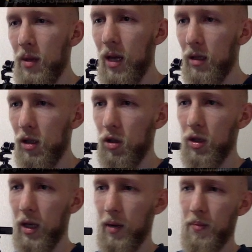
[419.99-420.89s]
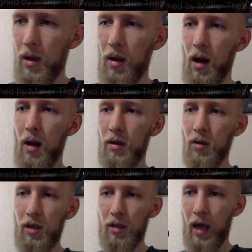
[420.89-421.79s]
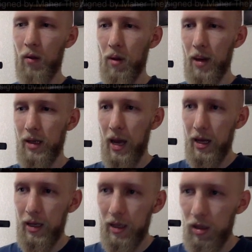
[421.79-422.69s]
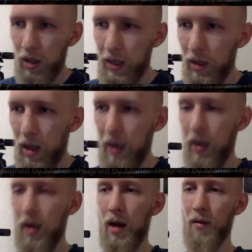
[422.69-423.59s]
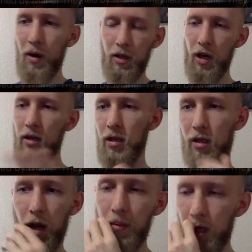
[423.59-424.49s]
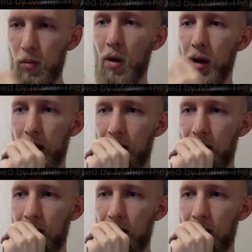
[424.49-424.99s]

That's essentially it. And so this is kind of what my day is looking like. And I've already changed this up this morning, in